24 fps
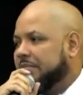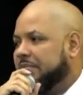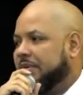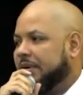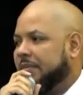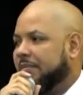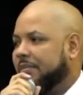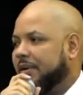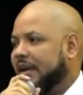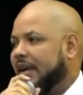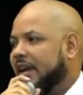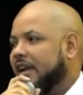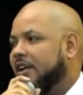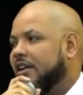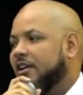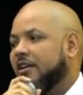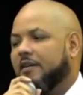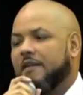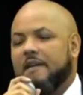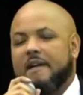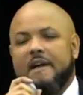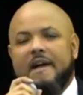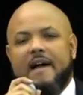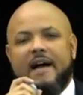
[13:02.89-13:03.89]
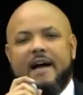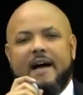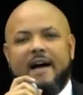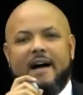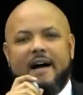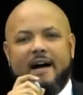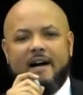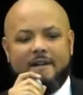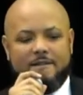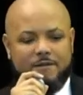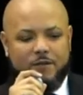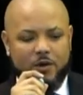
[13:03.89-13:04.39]
prepared
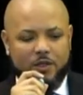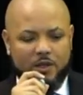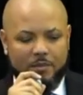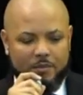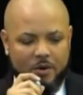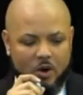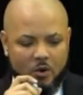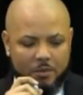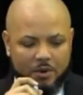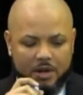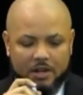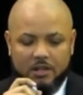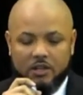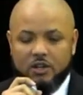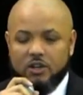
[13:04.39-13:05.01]
uh, for the moment.